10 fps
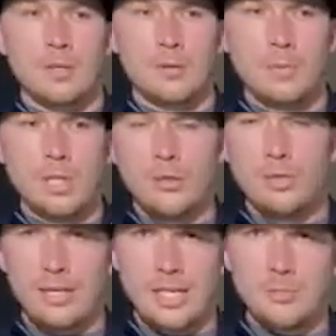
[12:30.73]
We
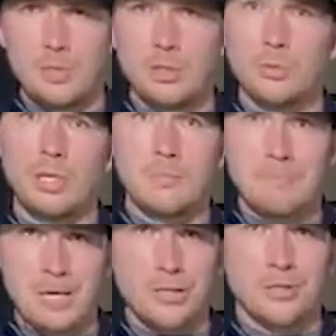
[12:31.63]
don't guess because we can
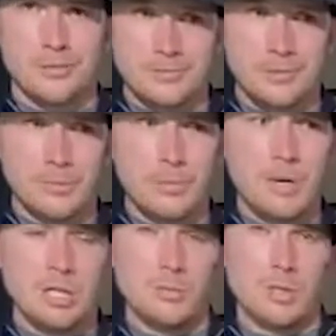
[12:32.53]
measure, and we
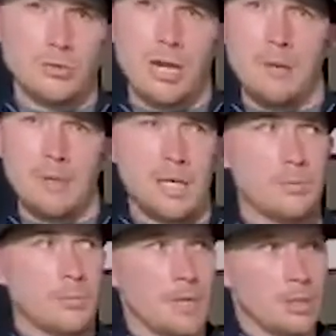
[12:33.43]
measure with the TrackMan
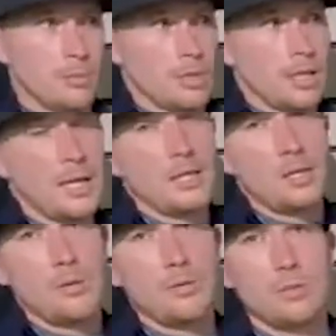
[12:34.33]
and we measure with the K
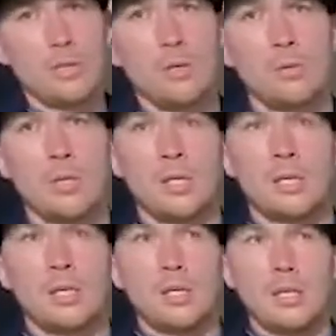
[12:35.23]
coach. So
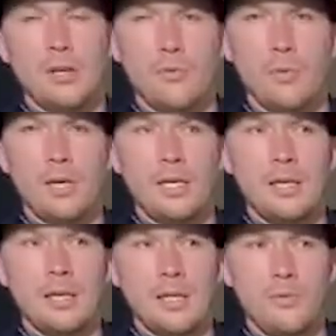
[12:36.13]
if
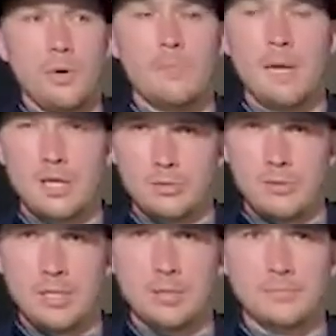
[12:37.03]
we're
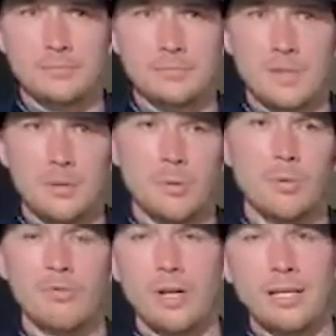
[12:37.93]
measuring, then we're
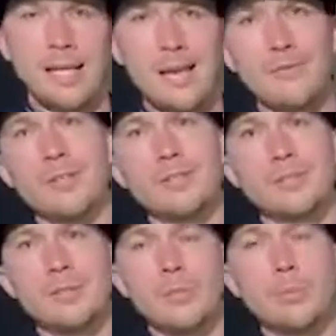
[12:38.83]
providing
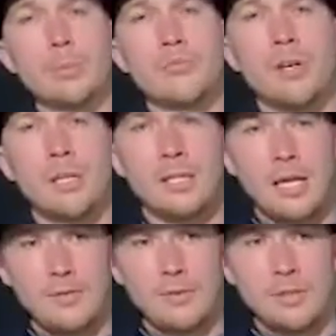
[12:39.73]
evidence, and when we're providing
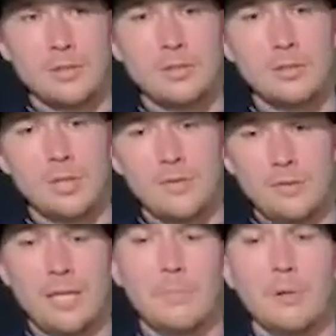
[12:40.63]
evidence, you're
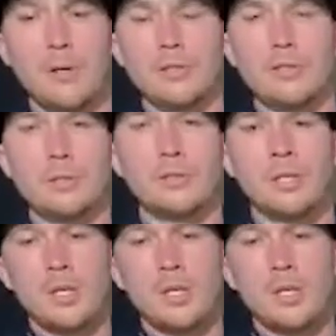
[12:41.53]
giving that person